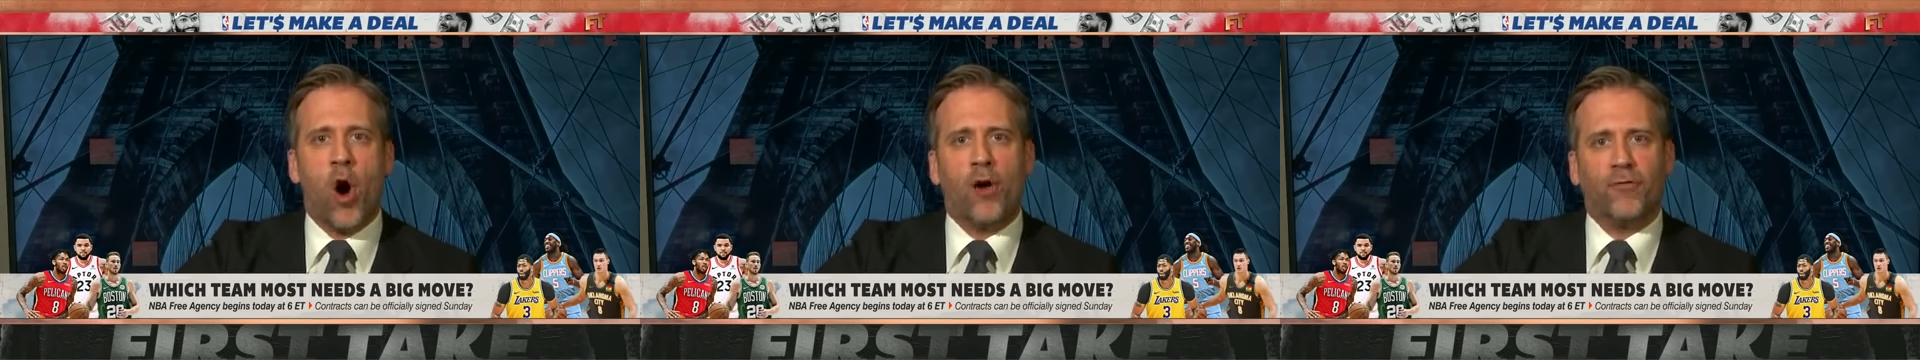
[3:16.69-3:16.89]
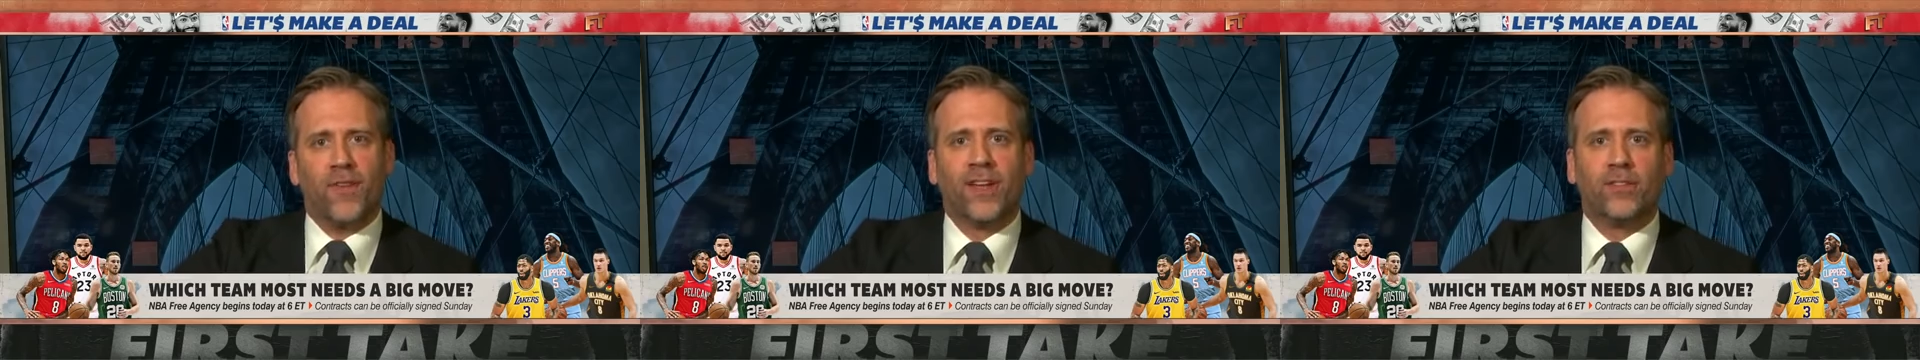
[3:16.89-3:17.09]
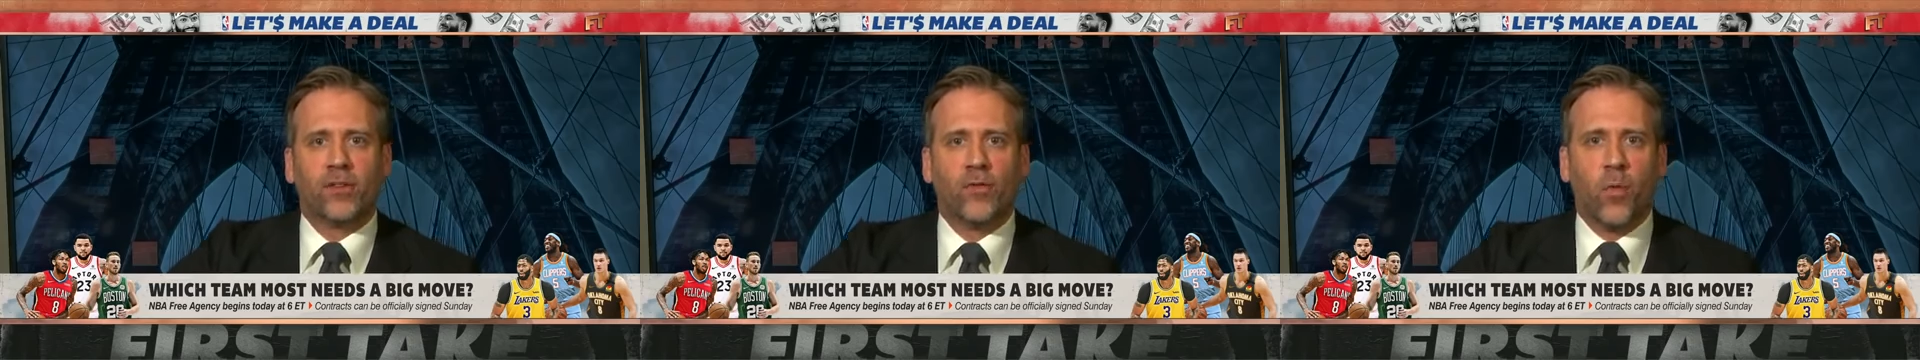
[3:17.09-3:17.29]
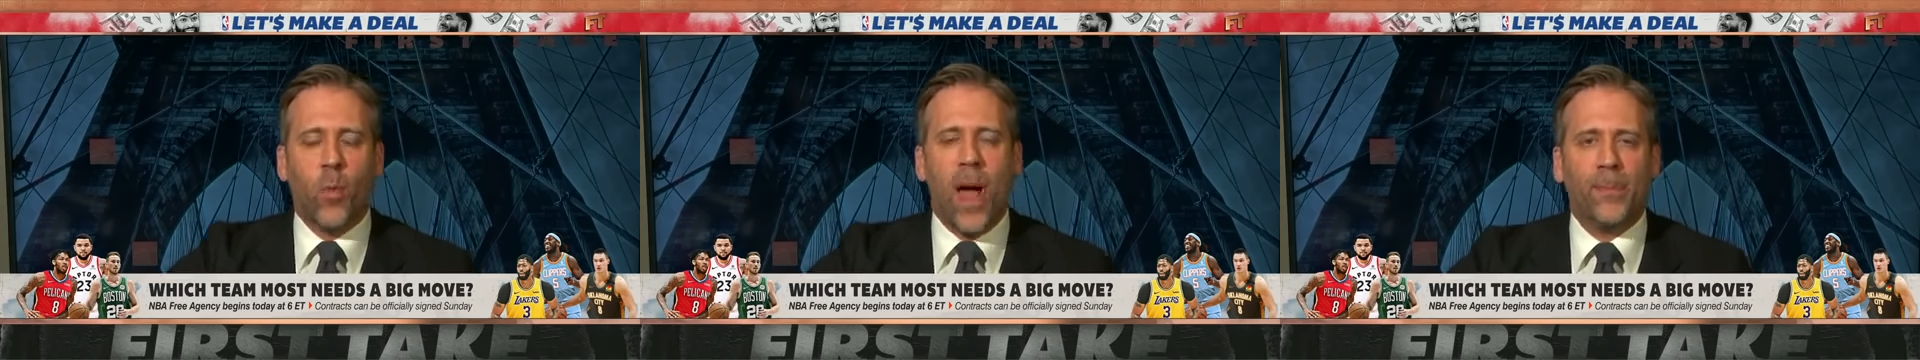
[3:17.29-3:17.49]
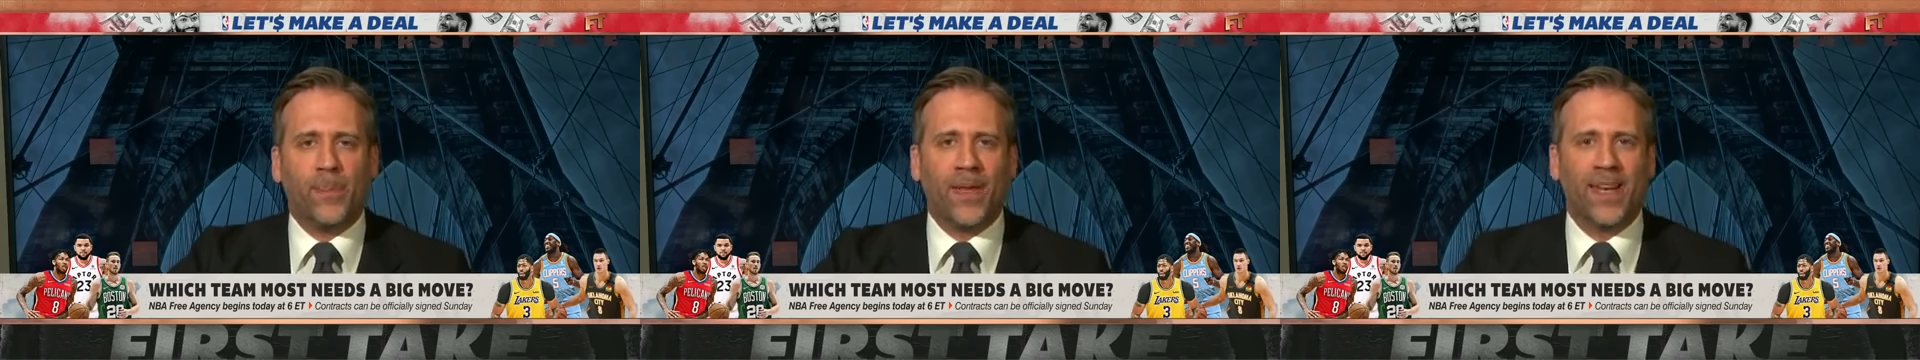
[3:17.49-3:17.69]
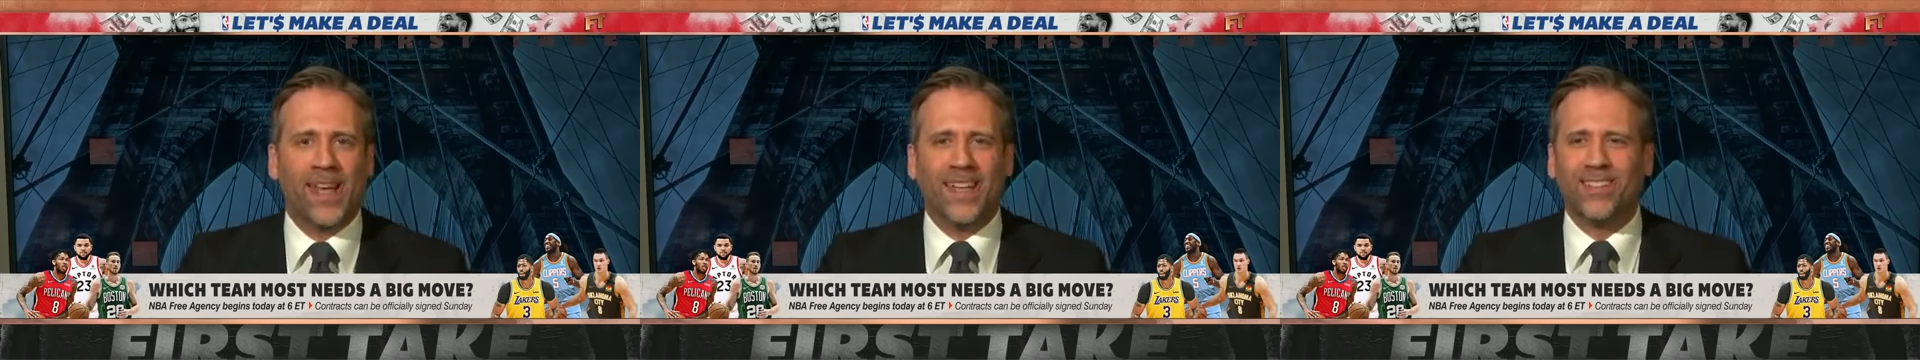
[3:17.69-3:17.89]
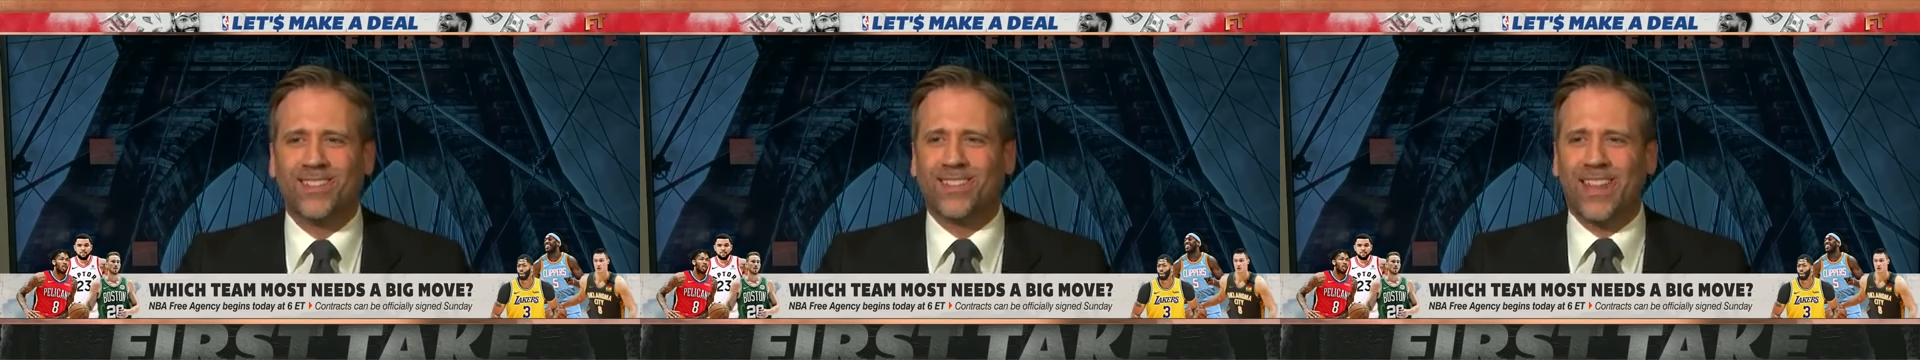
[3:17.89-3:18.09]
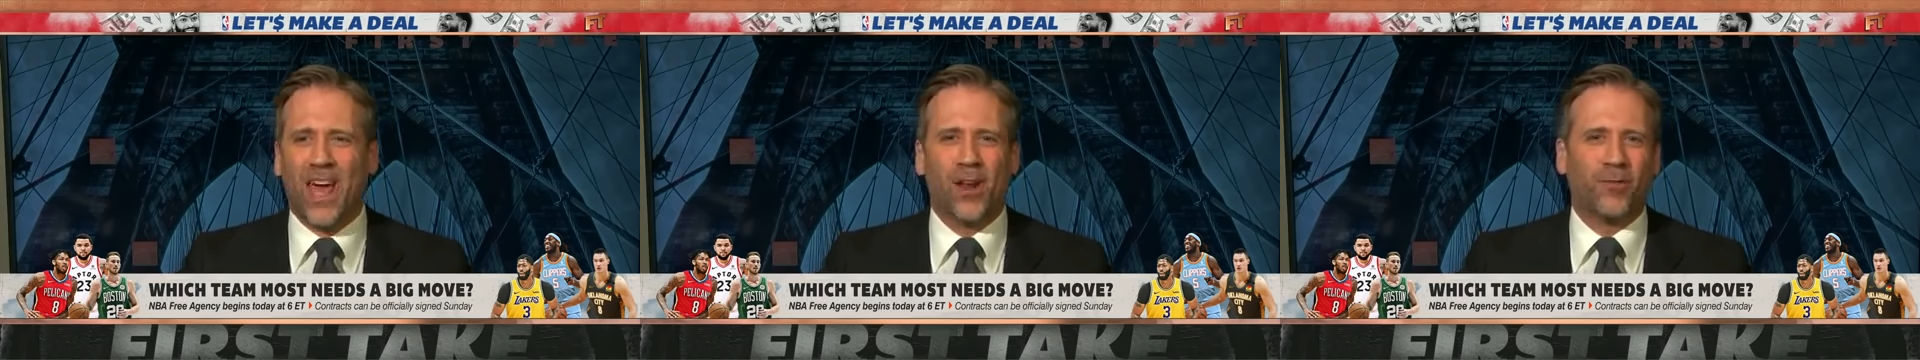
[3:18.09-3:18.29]
offensive weapon
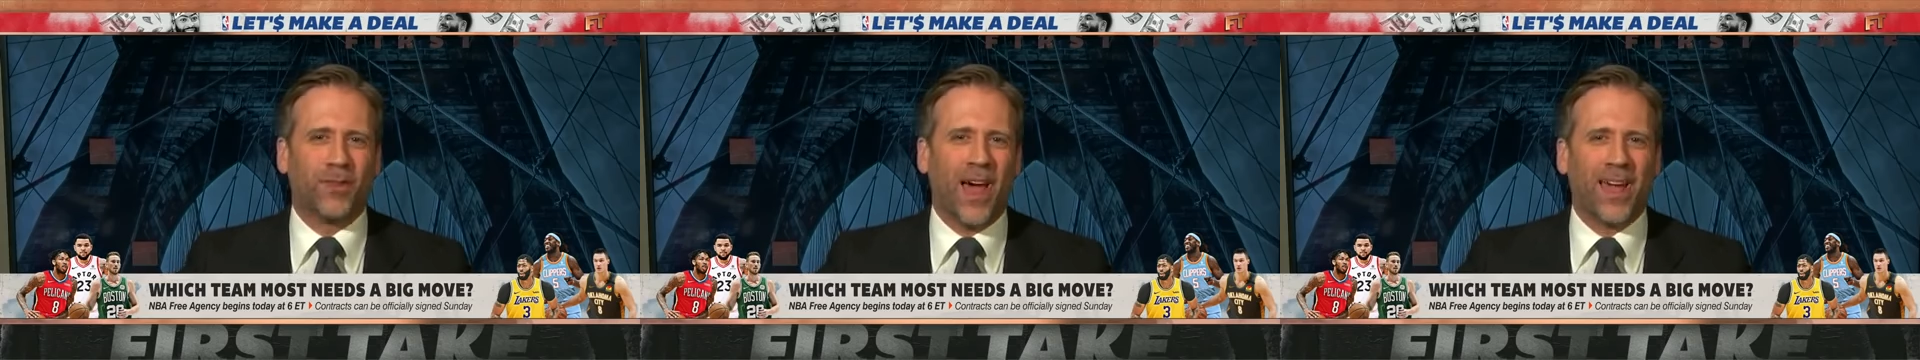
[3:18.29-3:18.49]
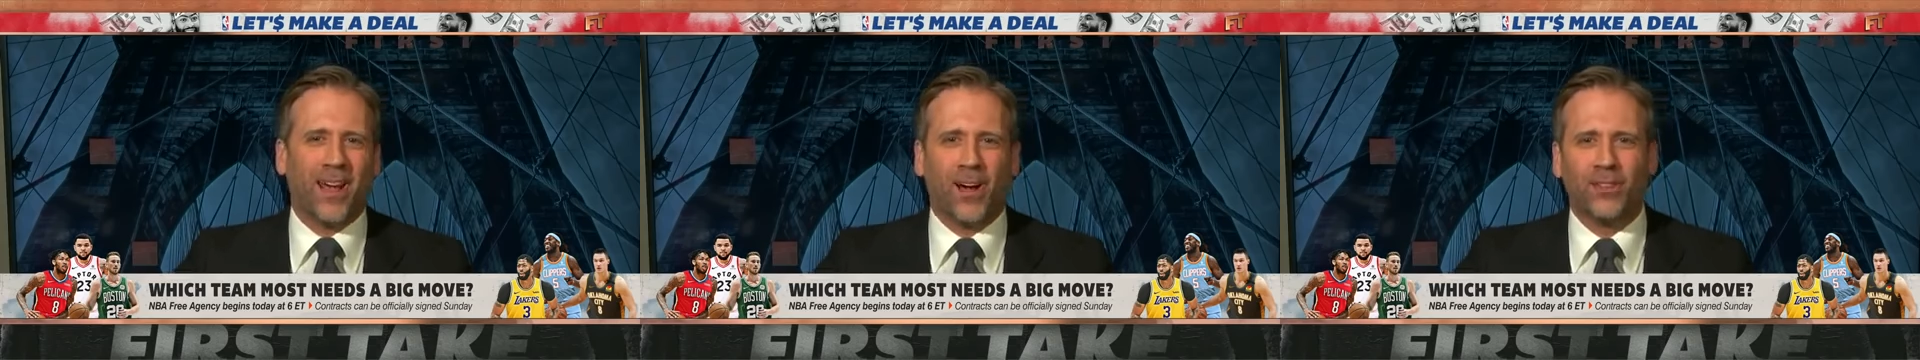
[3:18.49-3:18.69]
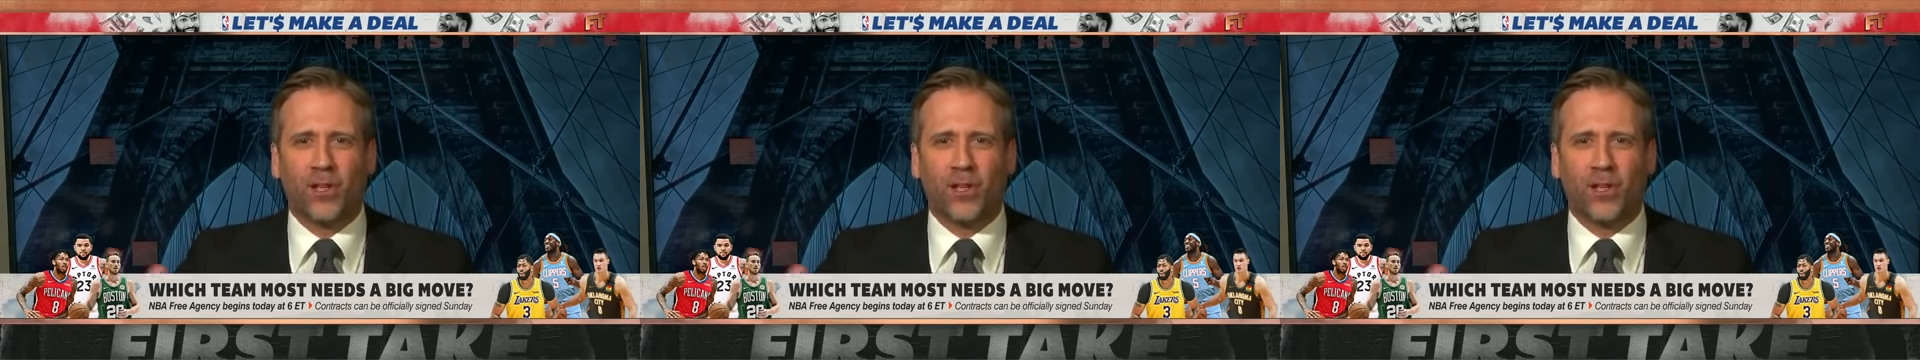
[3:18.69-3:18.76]
instead of like